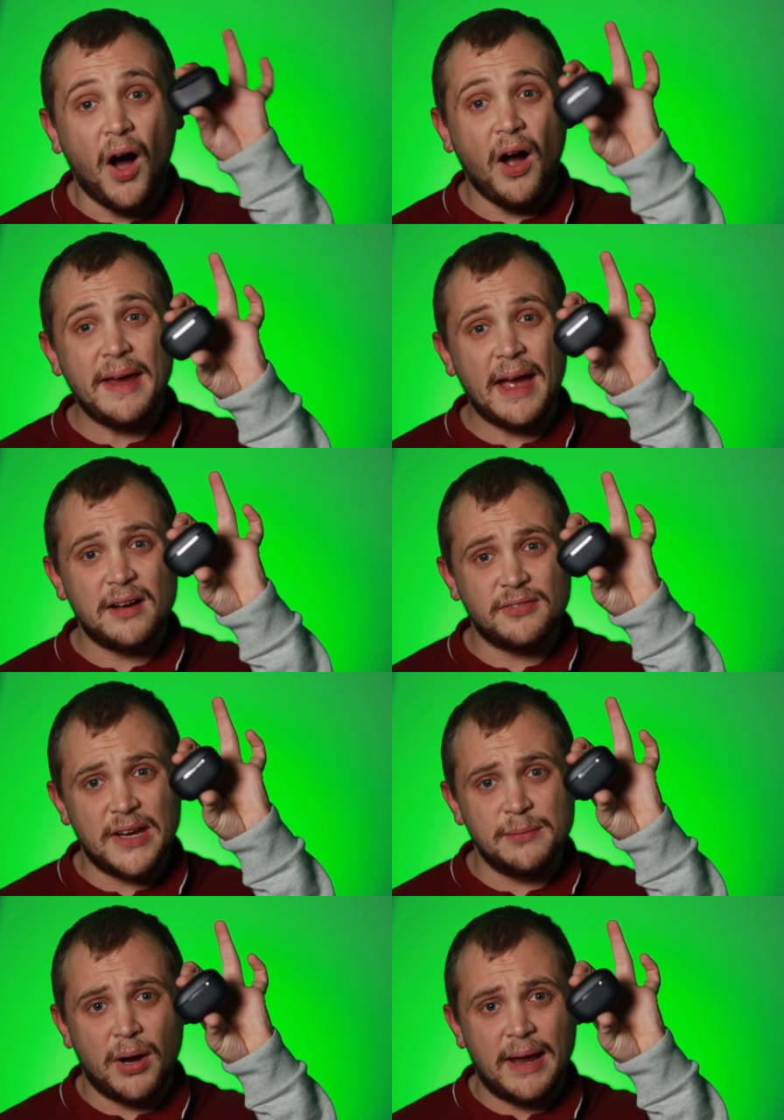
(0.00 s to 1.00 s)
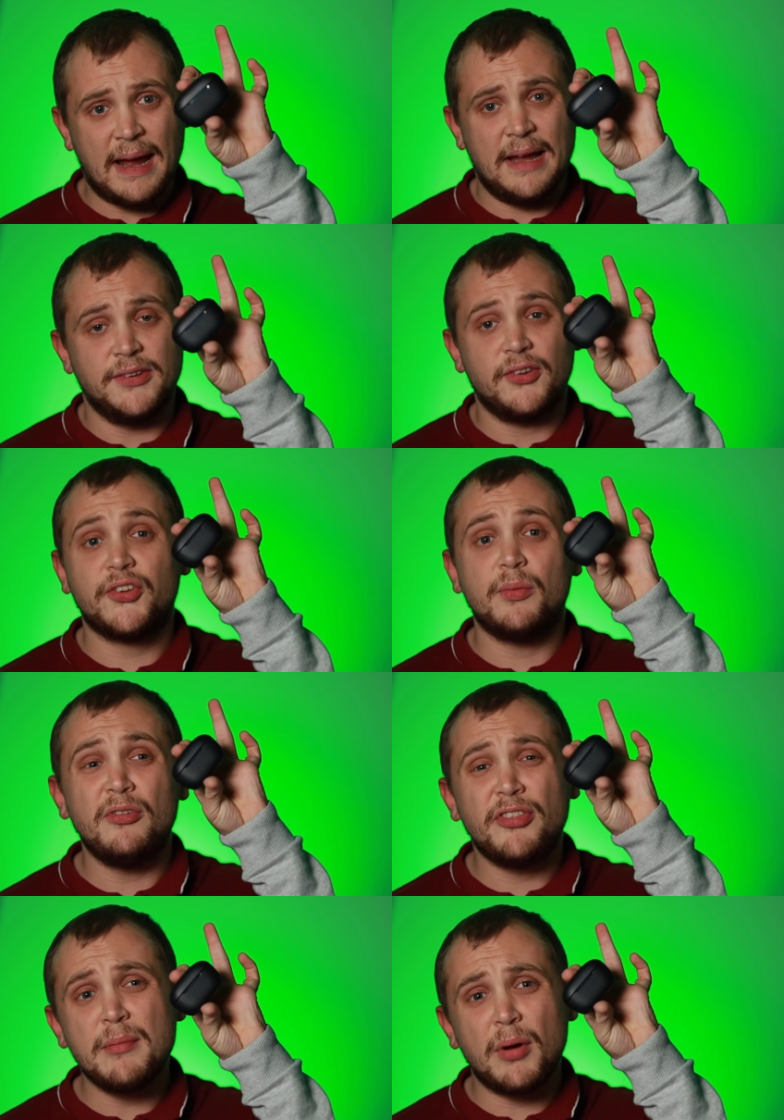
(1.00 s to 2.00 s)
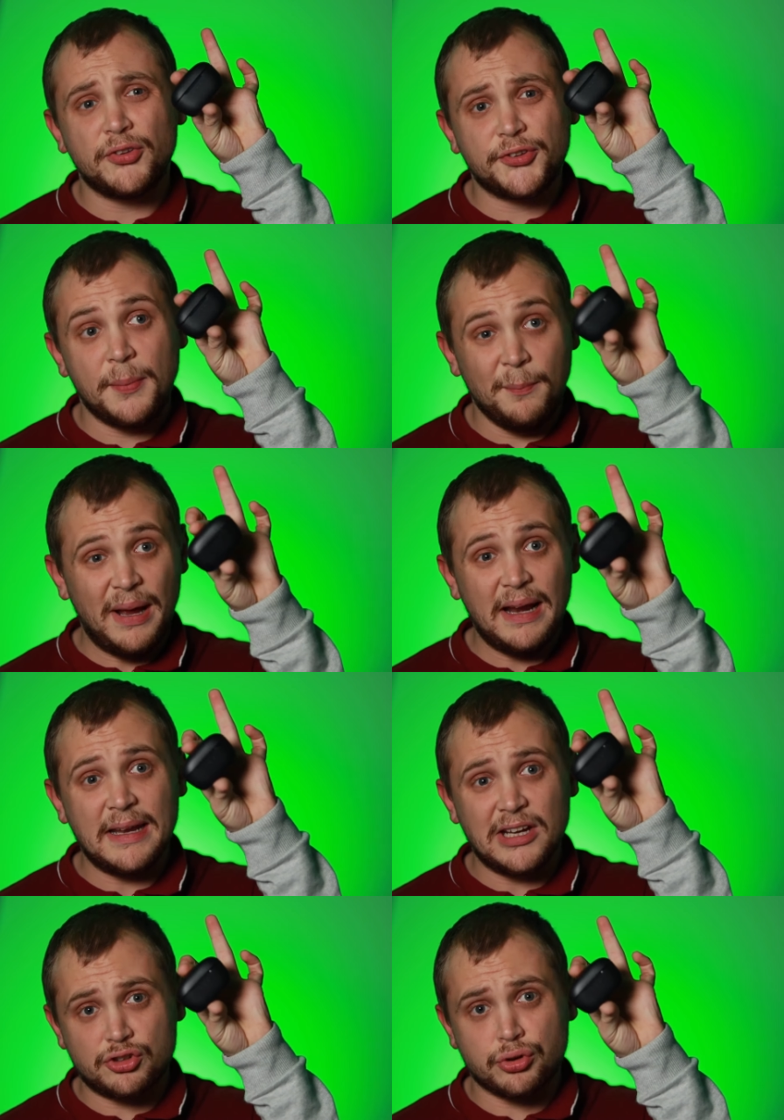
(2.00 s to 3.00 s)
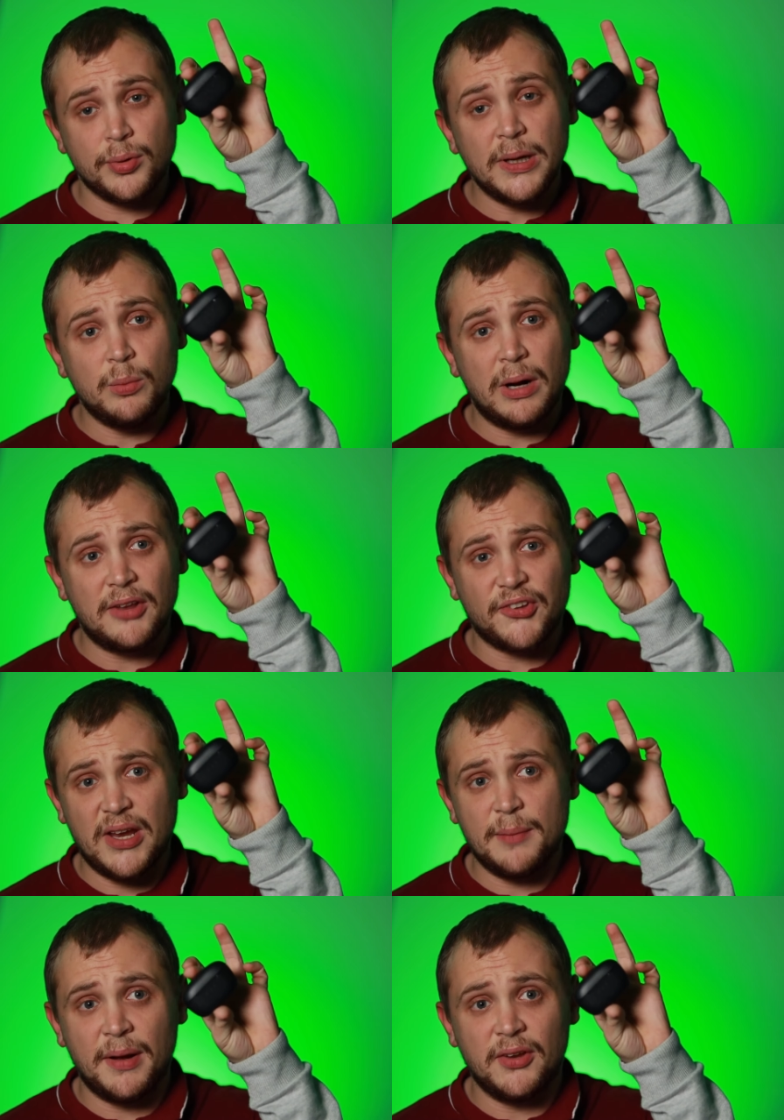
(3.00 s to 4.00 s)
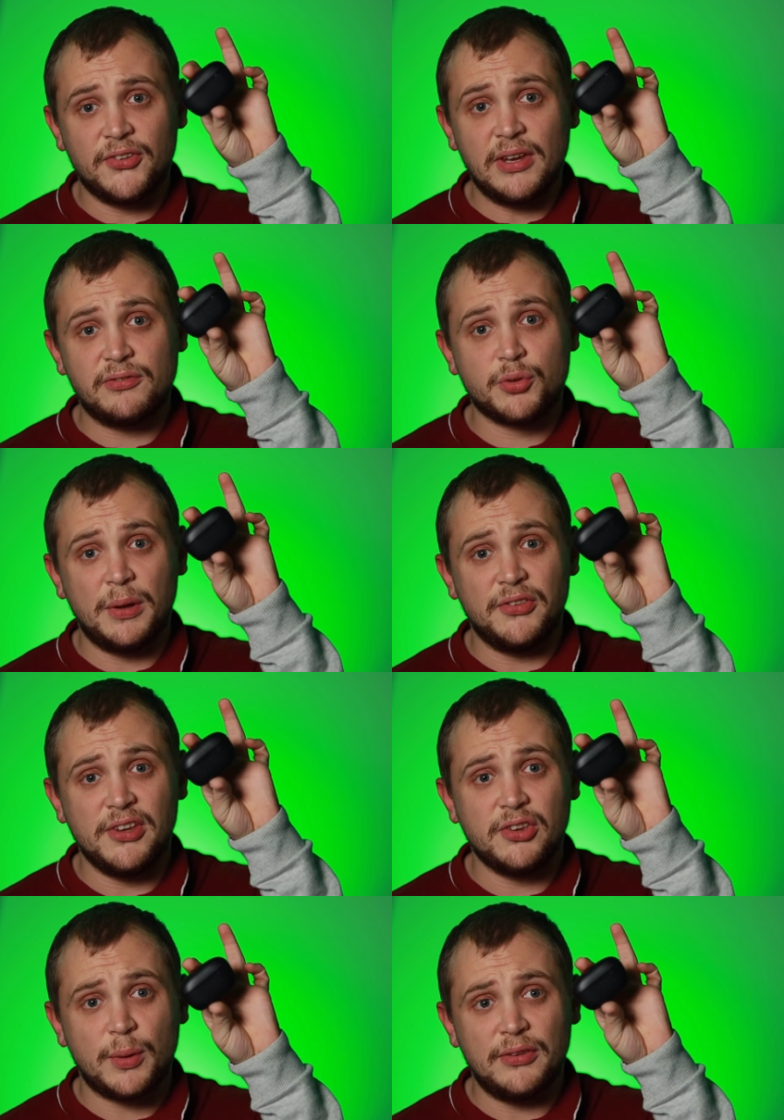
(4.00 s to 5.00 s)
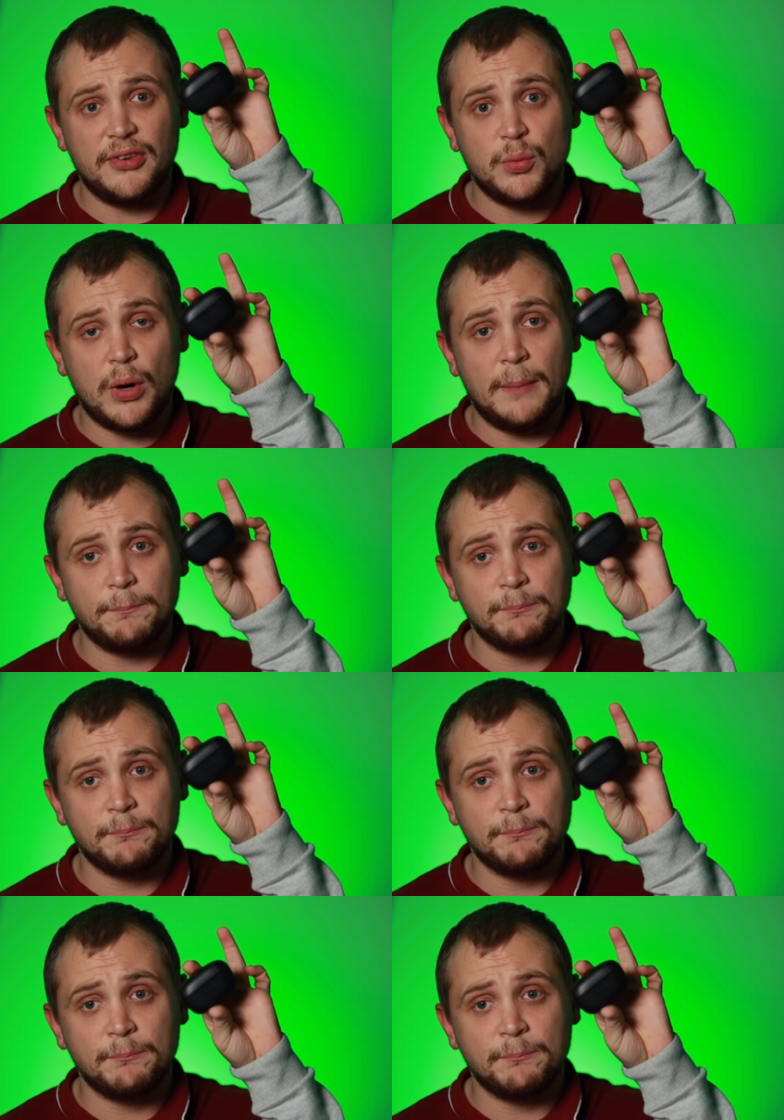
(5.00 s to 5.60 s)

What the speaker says: I have in my hand some of the most compelling truly wireless earbuds of 2021.